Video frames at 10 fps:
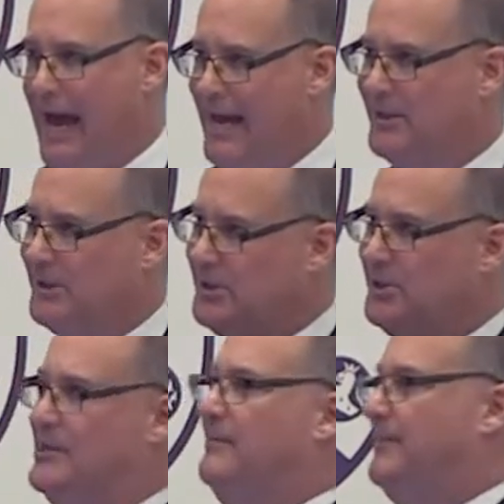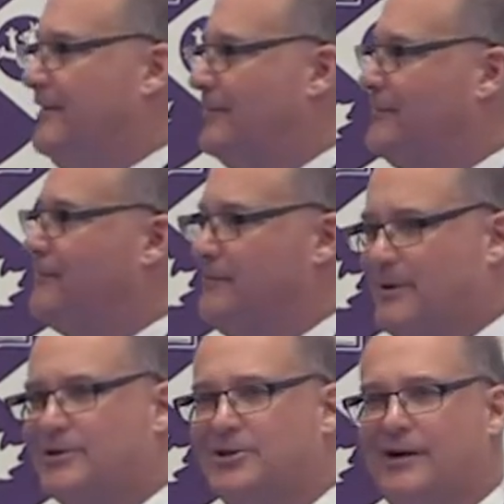as is typical for
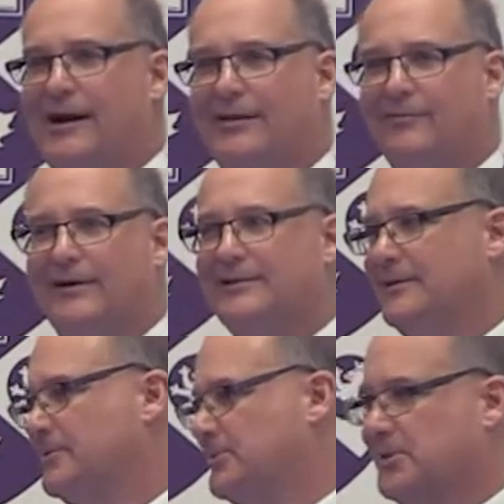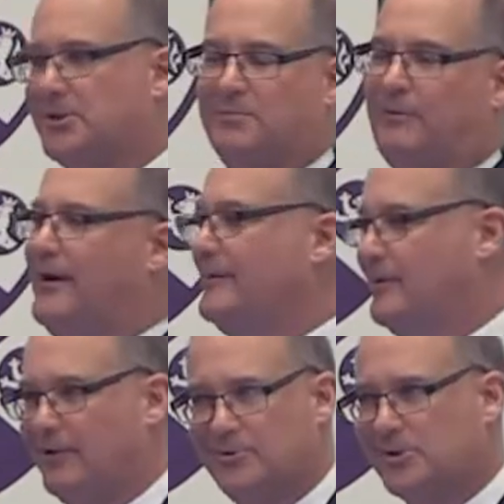Berkshire Hathaway deals, the
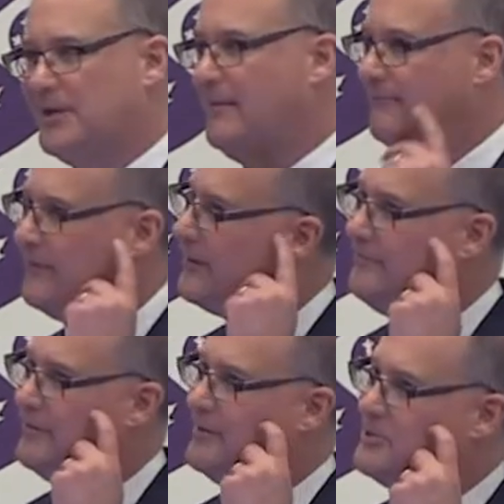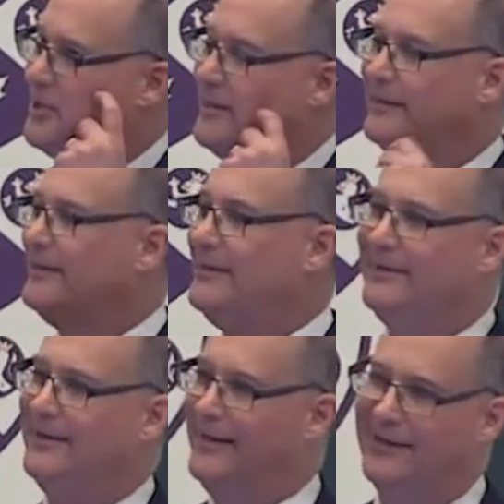spread closed up very, very
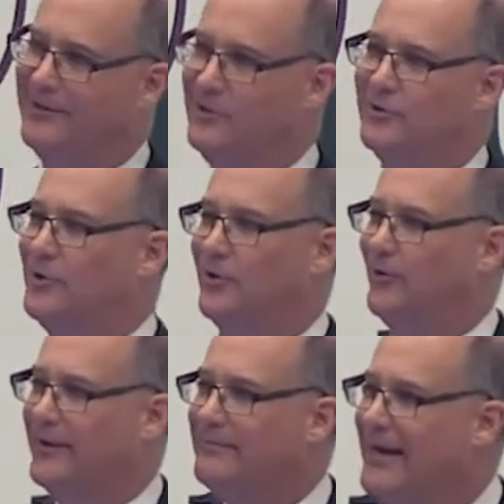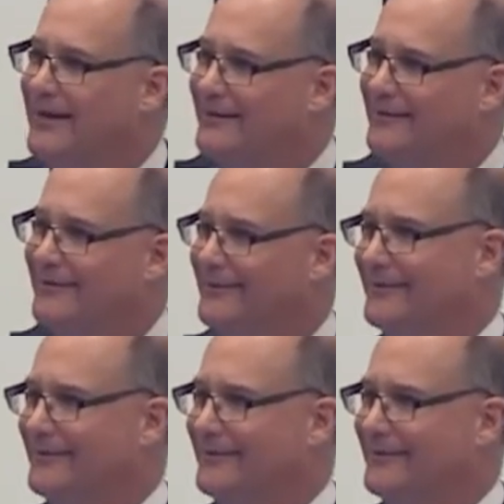tightly, and you could only make